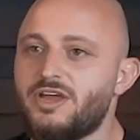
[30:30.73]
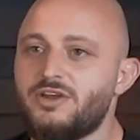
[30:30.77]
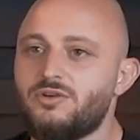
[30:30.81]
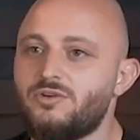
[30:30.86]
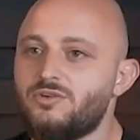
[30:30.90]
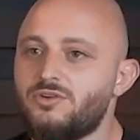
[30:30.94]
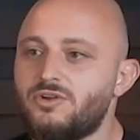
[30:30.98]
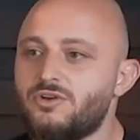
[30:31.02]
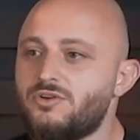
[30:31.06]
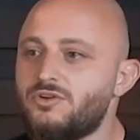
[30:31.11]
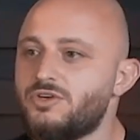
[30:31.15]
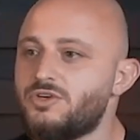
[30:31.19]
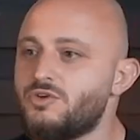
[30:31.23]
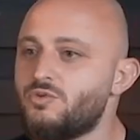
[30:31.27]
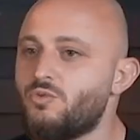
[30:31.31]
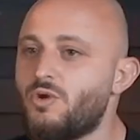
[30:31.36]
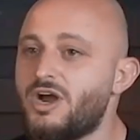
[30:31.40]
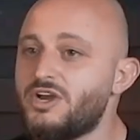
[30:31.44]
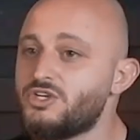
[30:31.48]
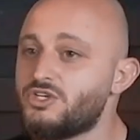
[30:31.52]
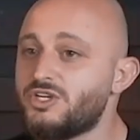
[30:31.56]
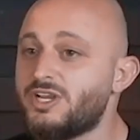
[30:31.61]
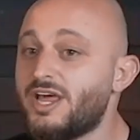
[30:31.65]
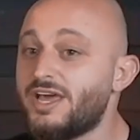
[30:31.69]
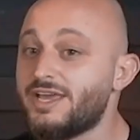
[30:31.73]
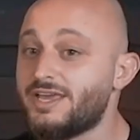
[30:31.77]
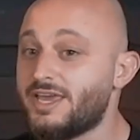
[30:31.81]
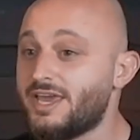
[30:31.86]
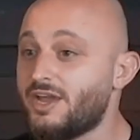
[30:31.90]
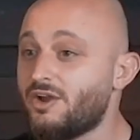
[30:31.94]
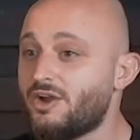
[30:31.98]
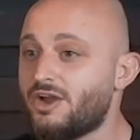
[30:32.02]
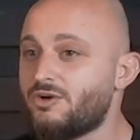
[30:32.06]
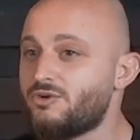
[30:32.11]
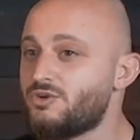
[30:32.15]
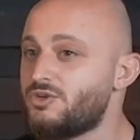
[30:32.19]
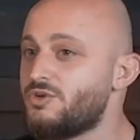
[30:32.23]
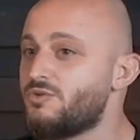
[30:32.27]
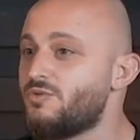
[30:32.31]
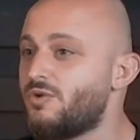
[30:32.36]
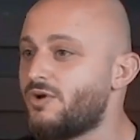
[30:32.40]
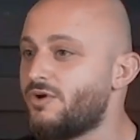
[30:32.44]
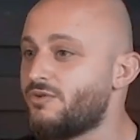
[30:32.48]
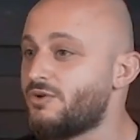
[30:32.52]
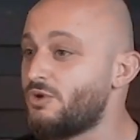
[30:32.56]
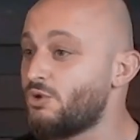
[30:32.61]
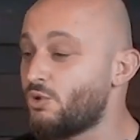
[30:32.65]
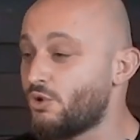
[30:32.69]
I don't know you. Why should I care how
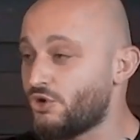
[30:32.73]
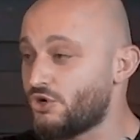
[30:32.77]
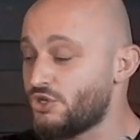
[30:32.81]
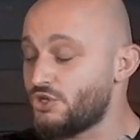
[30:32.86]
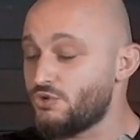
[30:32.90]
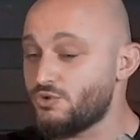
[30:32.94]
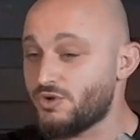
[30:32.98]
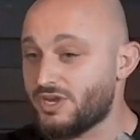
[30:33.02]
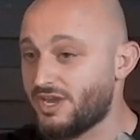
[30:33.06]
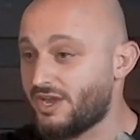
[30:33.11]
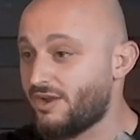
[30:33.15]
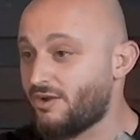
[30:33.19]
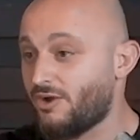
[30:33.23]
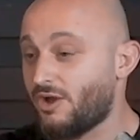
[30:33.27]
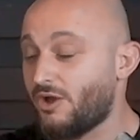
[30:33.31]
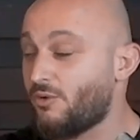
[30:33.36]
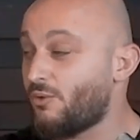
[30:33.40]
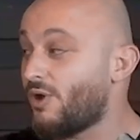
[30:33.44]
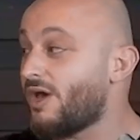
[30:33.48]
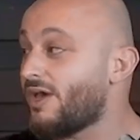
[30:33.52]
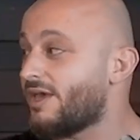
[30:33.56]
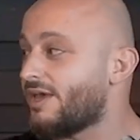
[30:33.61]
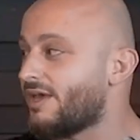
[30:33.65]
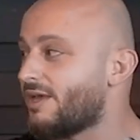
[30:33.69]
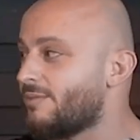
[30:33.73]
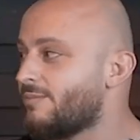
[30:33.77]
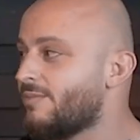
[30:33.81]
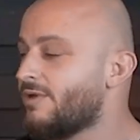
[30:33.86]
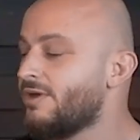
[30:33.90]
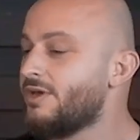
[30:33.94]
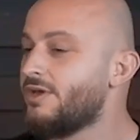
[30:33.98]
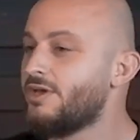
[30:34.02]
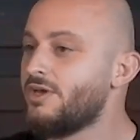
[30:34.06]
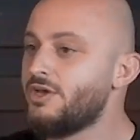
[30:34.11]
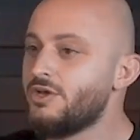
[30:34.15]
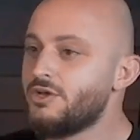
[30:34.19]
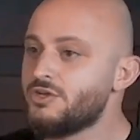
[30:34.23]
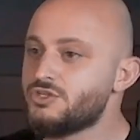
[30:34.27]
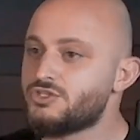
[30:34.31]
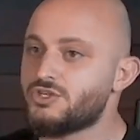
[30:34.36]
you are? Nor do you care how I am.